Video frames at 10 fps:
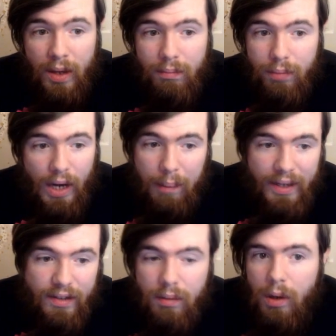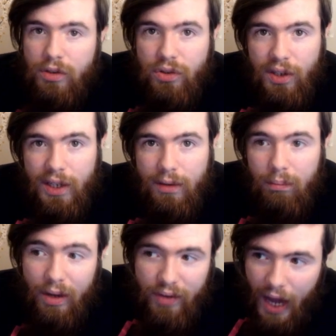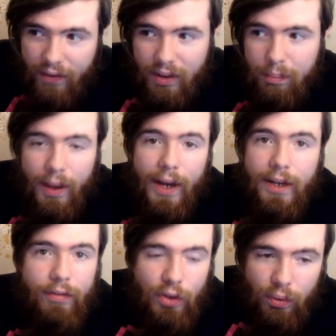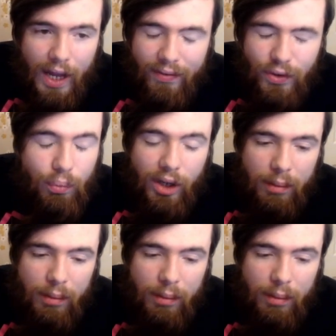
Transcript: but I mean, it's a monster negate. If you have it, play it. If you don't have it, don't worry